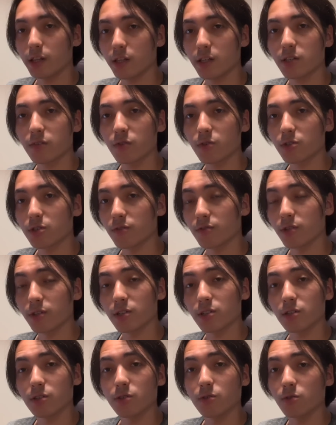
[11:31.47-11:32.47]
this version of the
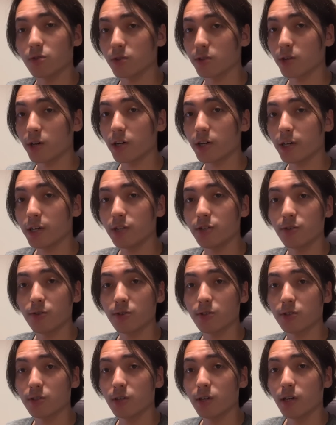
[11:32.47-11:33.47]
list, you use Law and
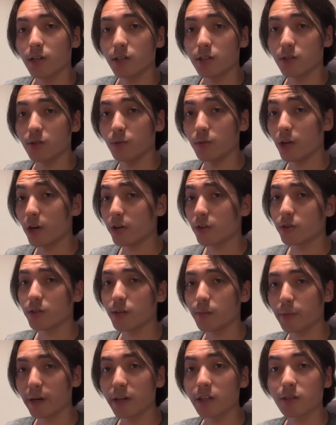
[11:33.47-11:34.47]
Jozu to not
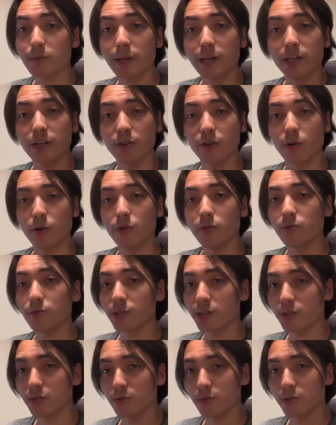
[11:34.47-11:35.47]
only bounce back your own
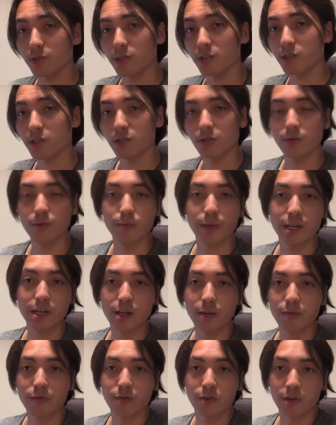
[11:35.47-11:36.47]
resources to make
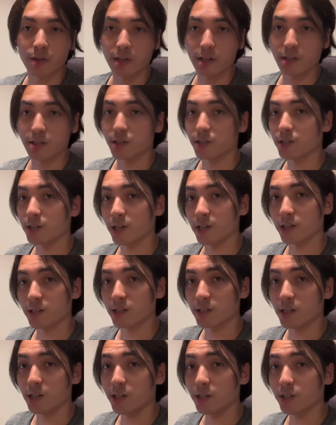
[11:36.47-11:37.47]
up for things such as
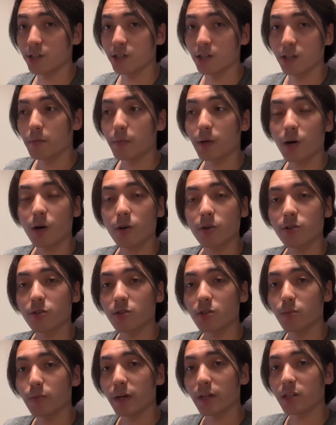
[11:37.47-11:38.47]
Teach, but also
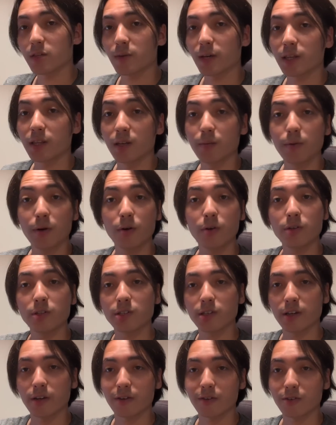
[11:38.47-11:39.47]
to bounce back the opponent's
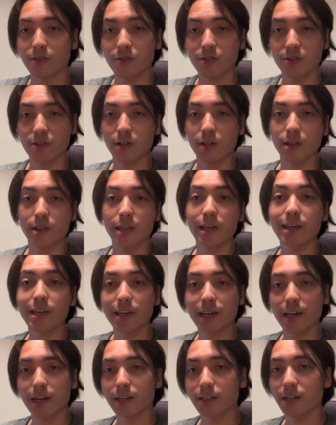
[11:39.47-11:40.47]
characters so that they
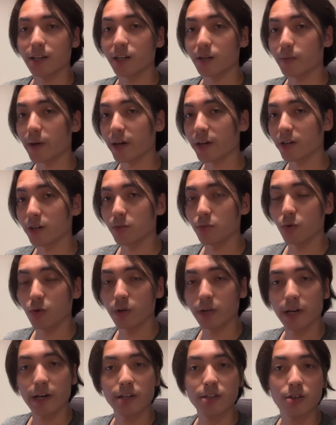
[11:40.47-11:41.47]
can't take back your
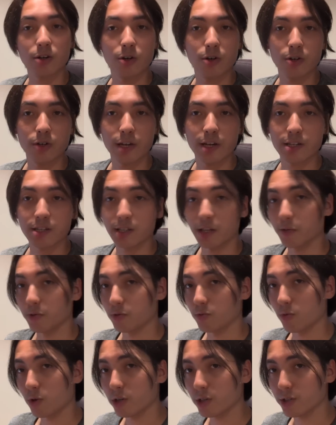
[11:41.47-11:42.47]
board as hard as they would
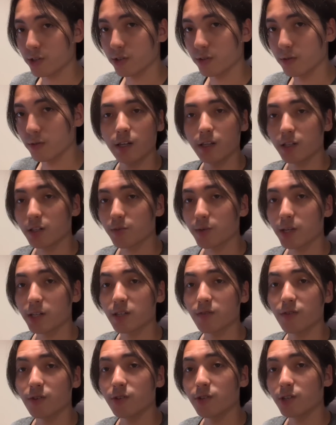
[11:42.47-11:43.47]
want to. this way, it's
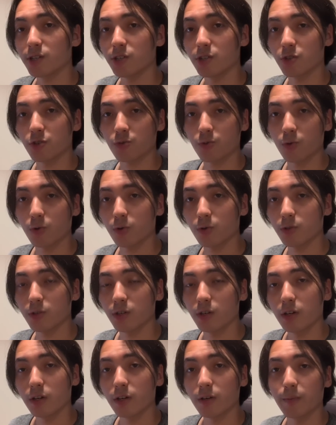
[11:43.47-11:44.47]
a very controlled
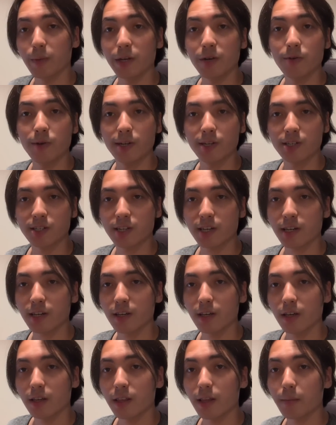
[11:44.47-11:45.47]
mid-range deck
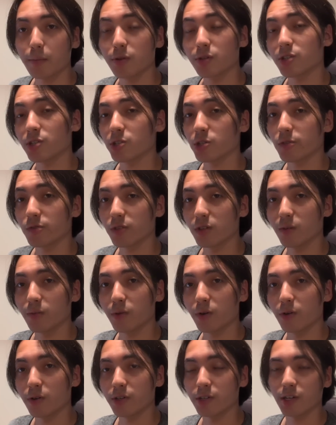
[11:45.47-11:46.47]
that pushes over the
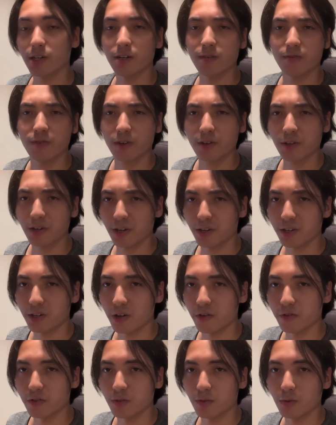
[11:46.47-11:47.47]
opponent in a very
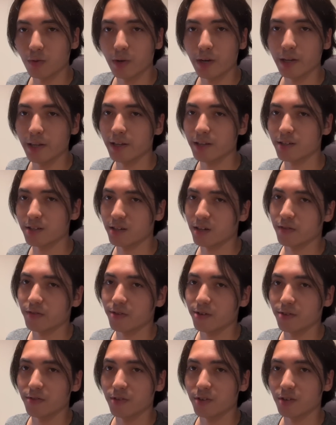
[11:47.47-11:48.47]
uncomfortable way that's not
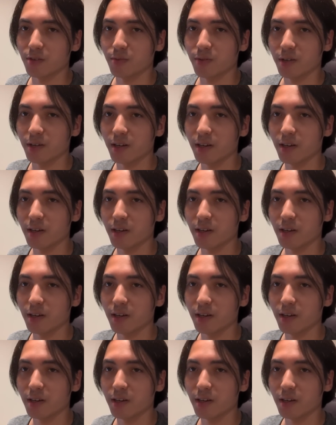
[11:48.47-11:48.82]
very fun to play